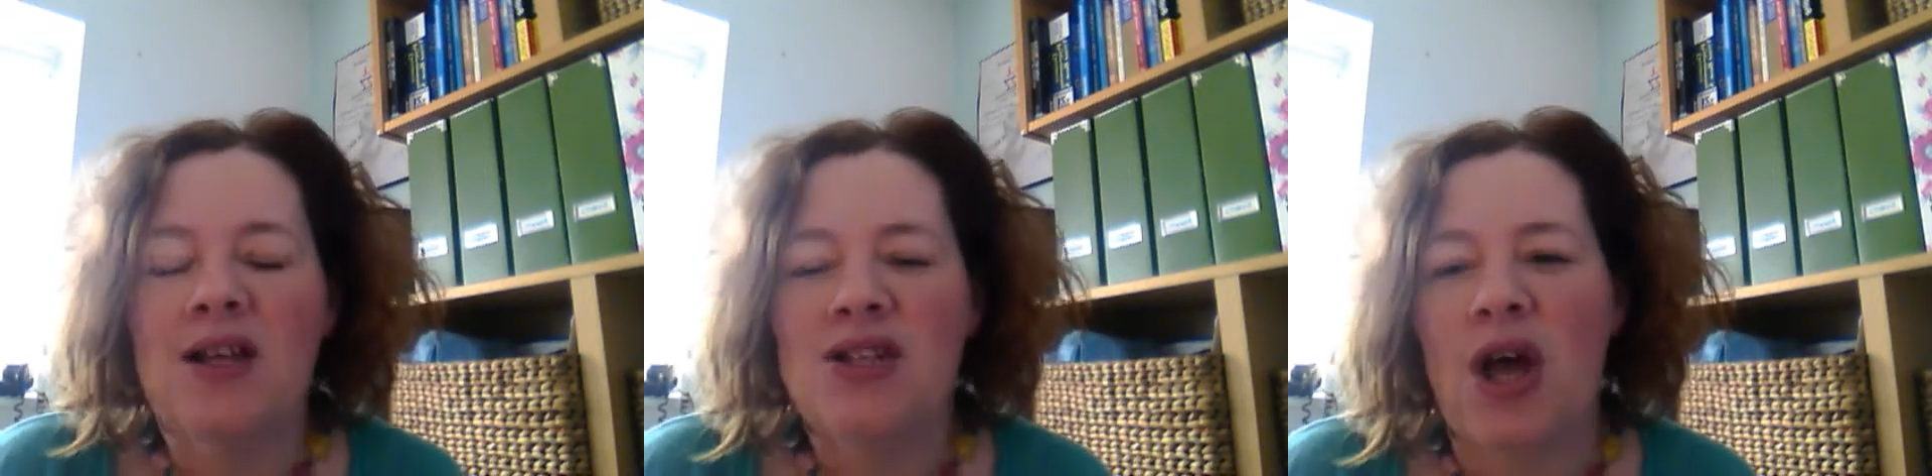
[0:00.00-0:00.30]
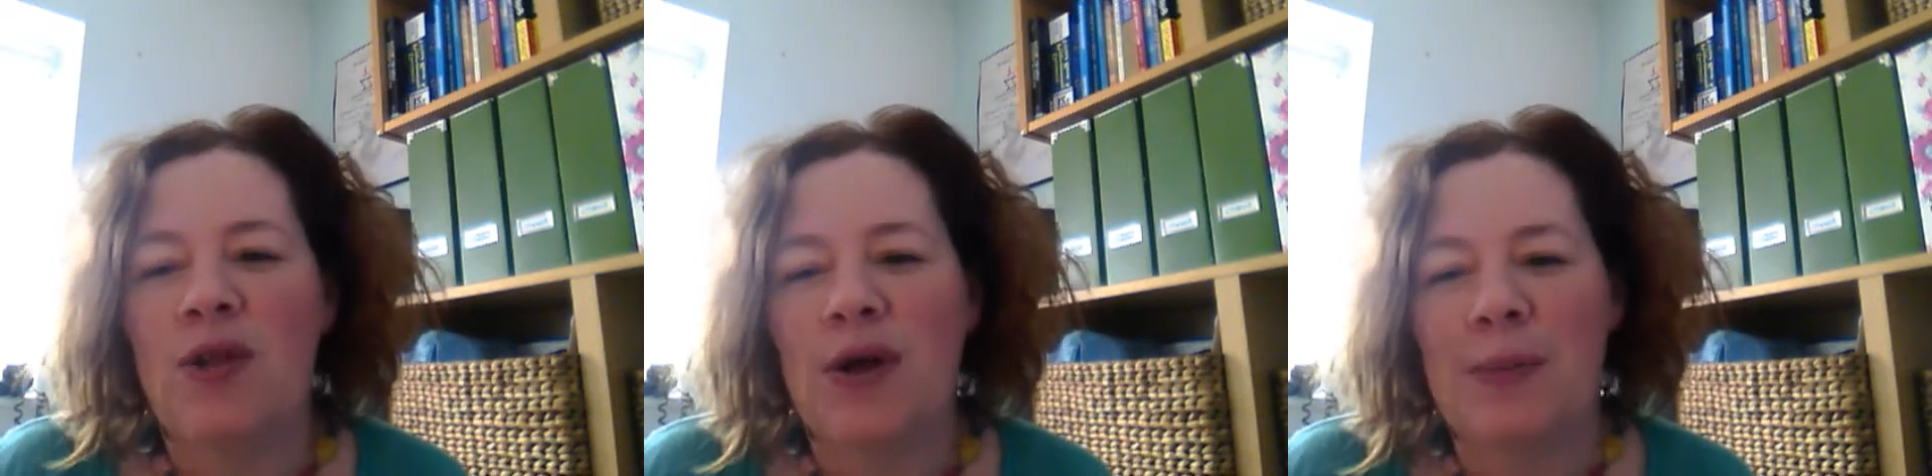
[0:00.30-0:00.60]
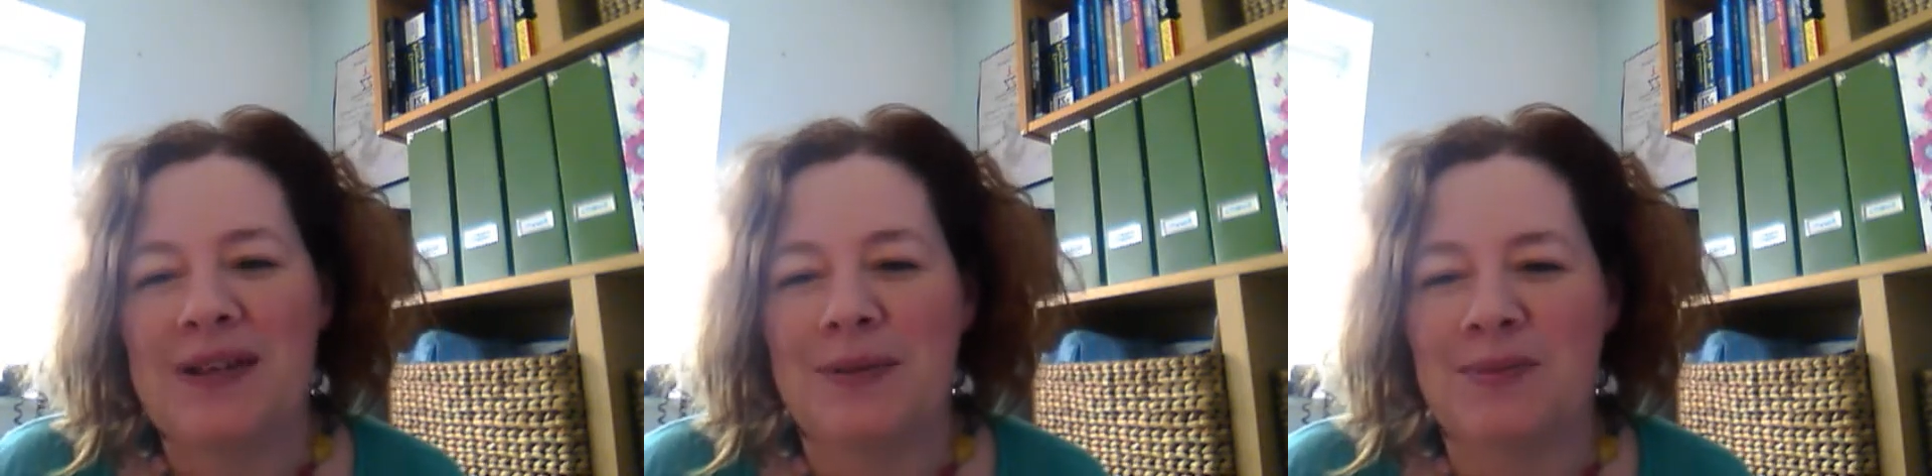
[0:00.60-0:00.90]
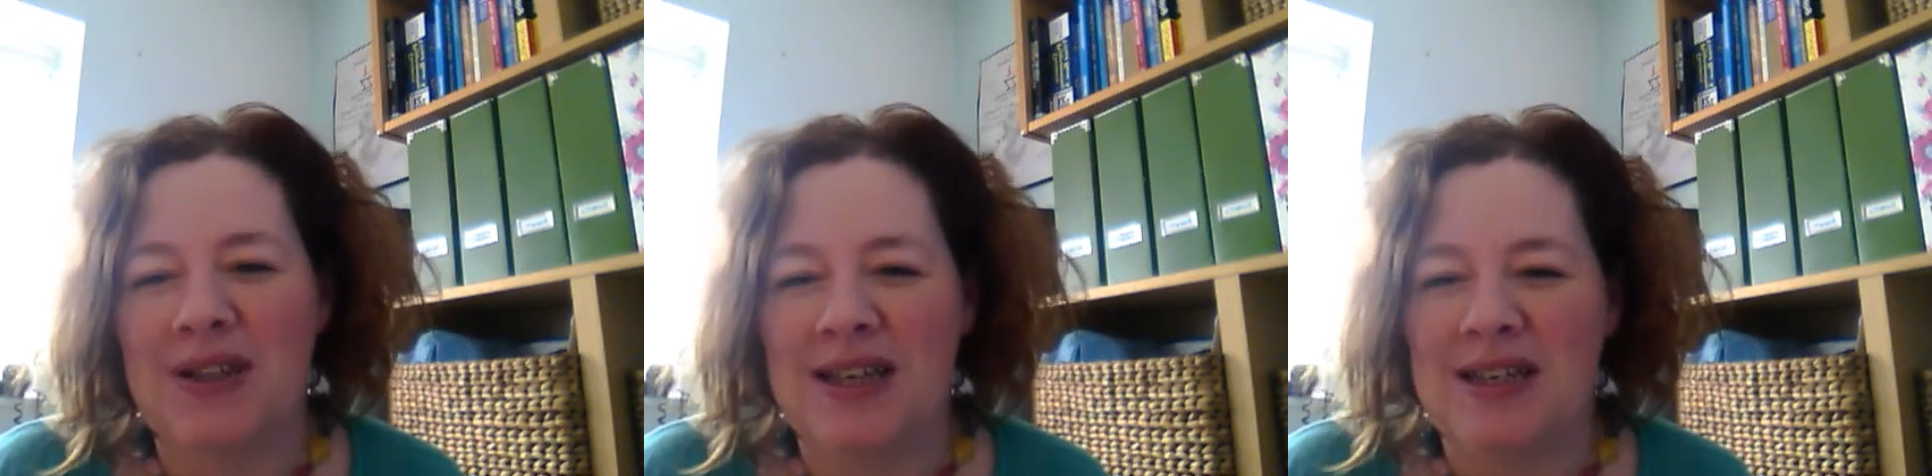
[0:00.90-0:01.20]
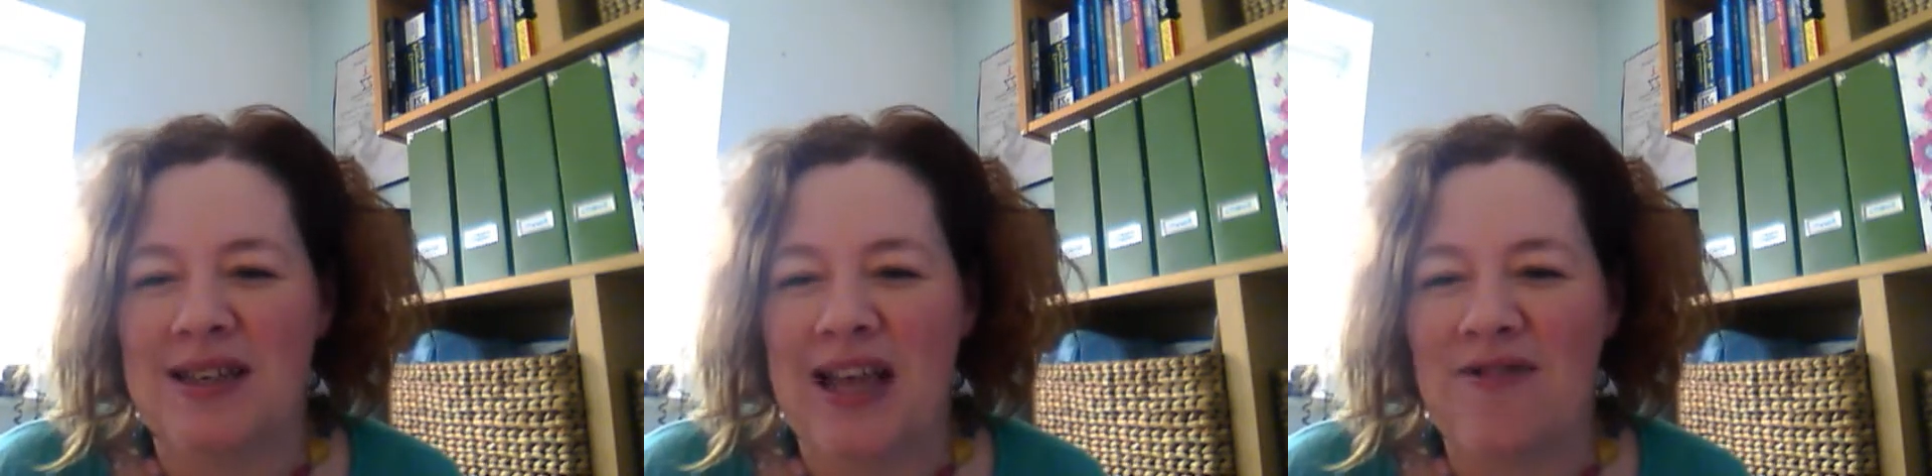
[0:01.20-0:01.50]
So there'll be some
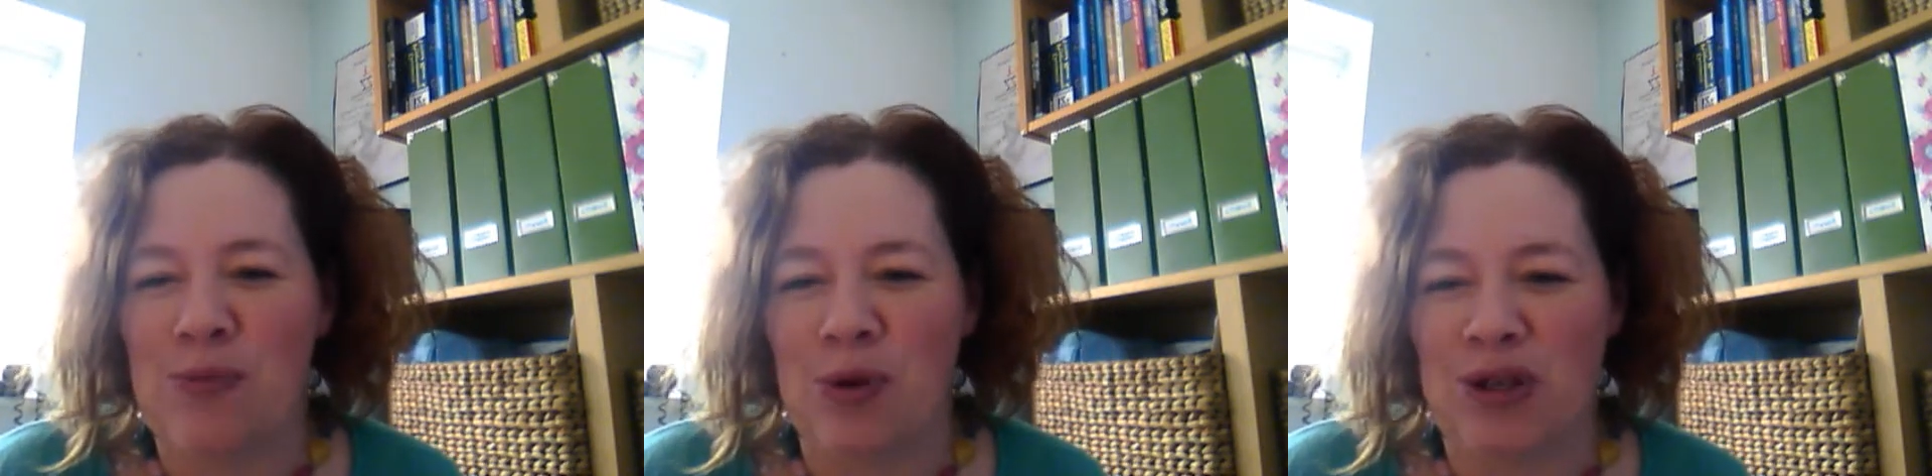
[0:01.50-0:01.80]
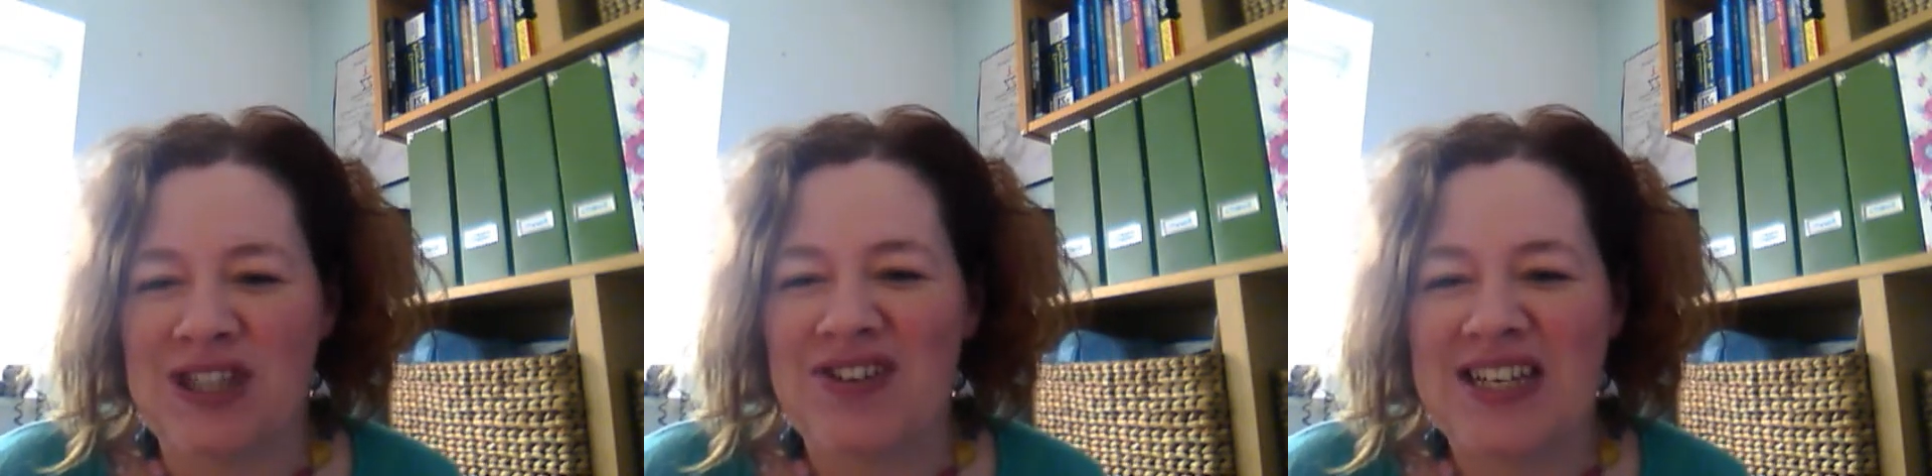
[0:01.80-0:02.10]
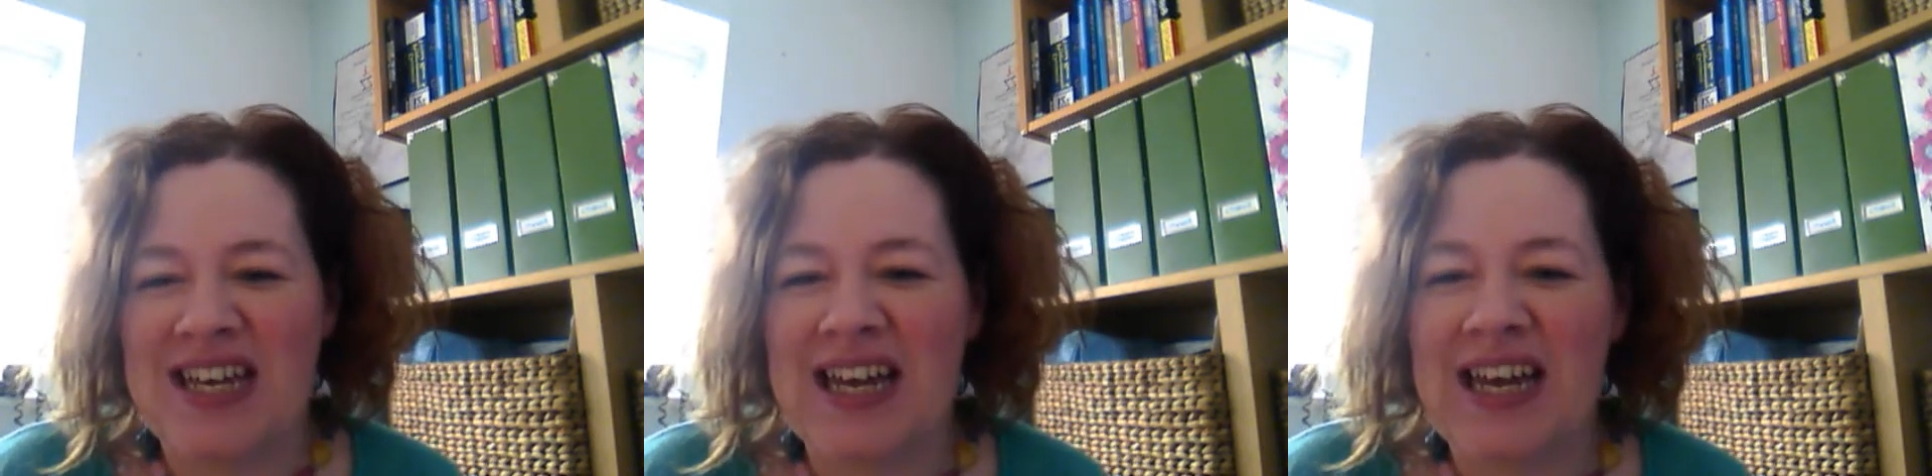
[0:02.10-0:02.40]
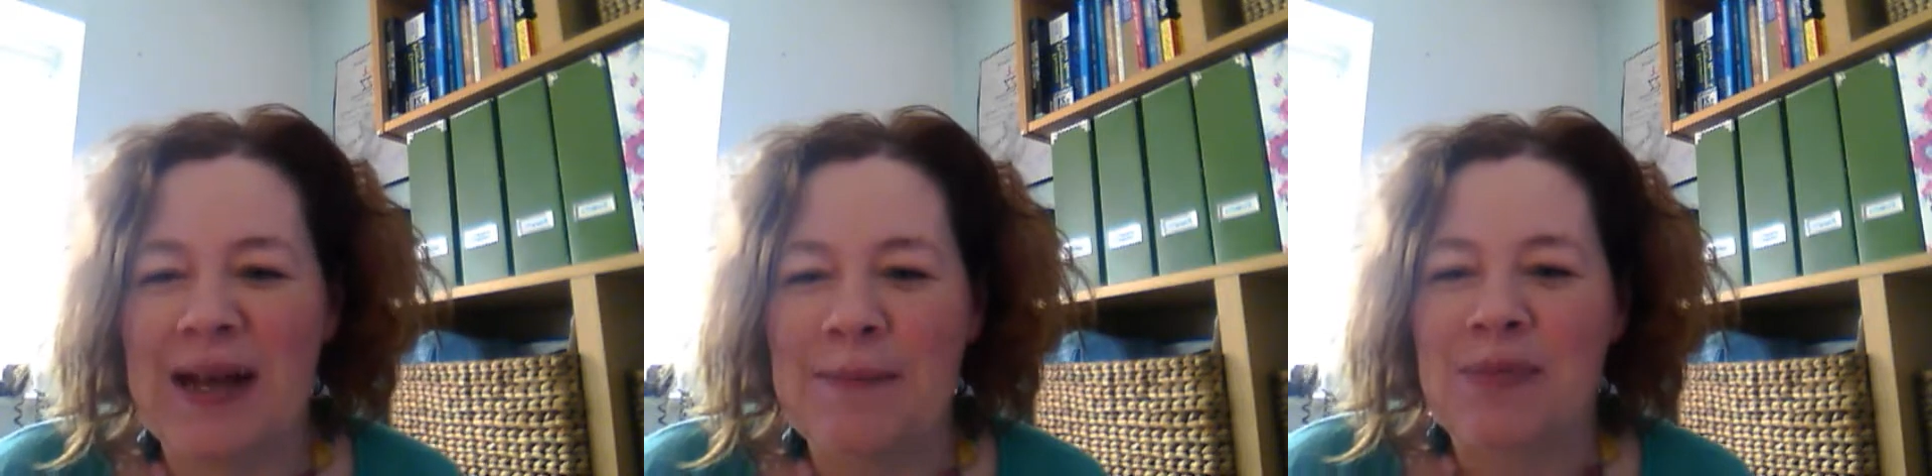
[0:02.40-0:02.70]
things in there for productivity.